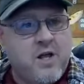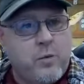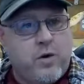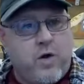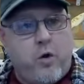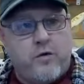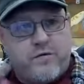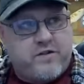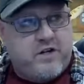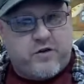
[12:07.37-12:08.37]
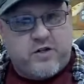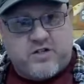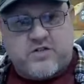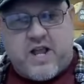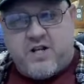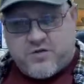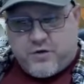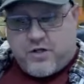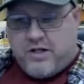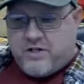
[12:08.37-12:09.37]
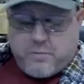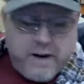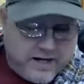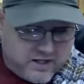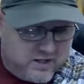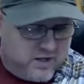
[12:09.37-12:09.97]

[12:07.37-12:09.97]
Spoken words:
with all of the different designs for the Lasermatic,